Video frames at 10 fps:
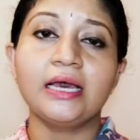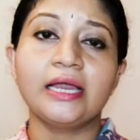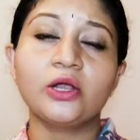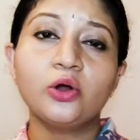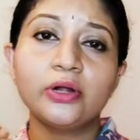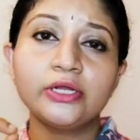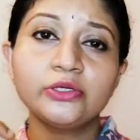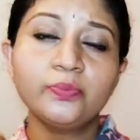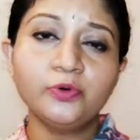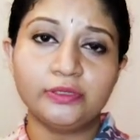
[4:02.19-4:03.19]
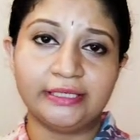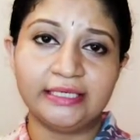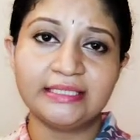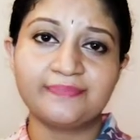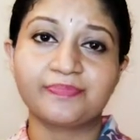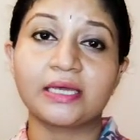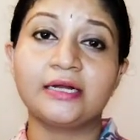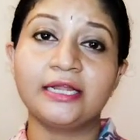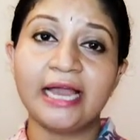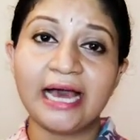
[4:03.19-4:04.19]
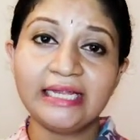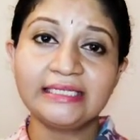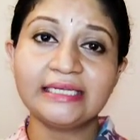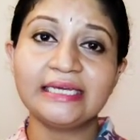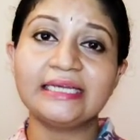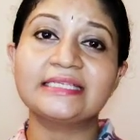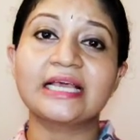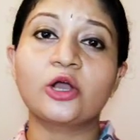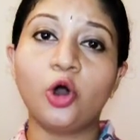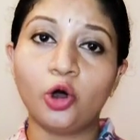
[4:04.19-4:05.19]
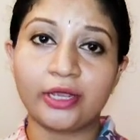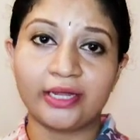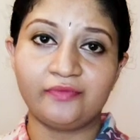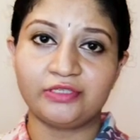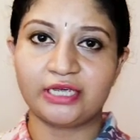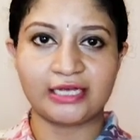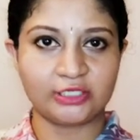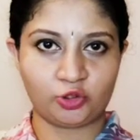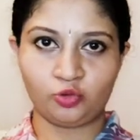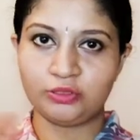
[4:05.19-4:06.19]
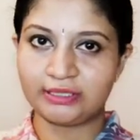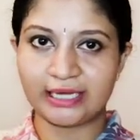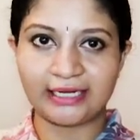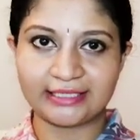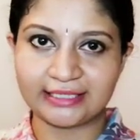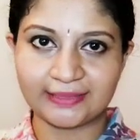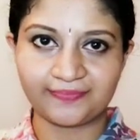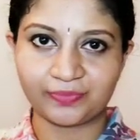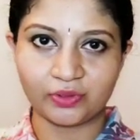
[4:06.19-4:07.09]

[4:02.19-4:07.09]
According to Buddhists, reality is a coin which has two sides.